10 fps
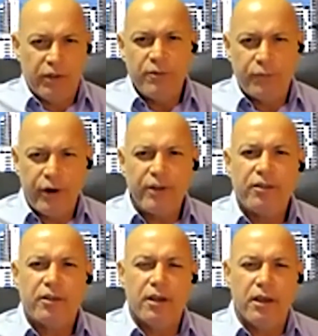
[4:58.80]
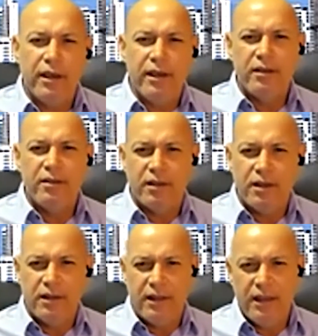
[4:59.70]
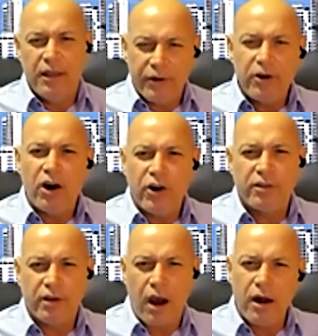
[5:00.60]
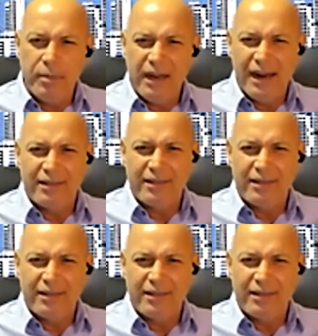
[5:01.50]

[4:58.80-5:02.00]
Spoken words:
first, is the third largest economy in Latin